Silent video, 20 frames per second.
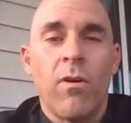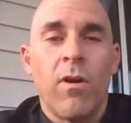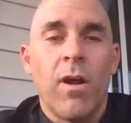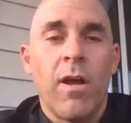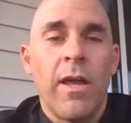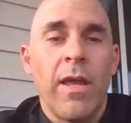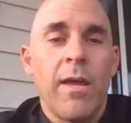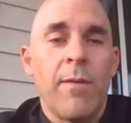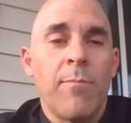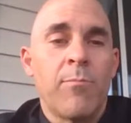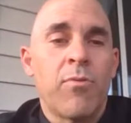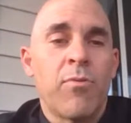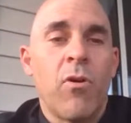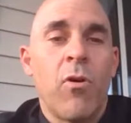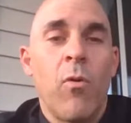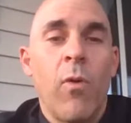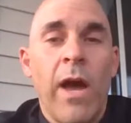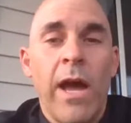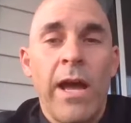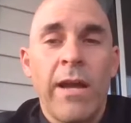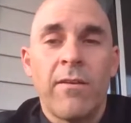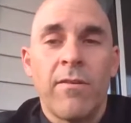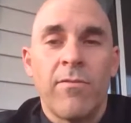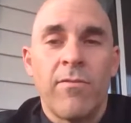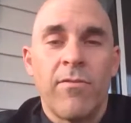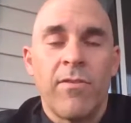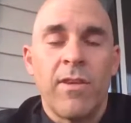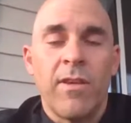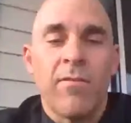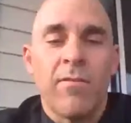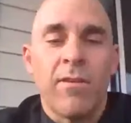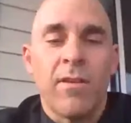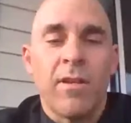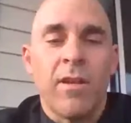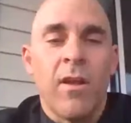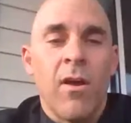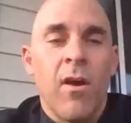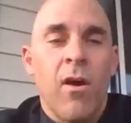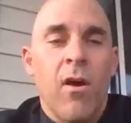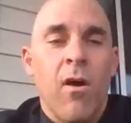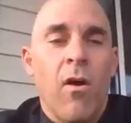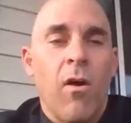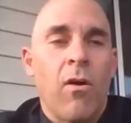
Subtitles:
or a proactive season?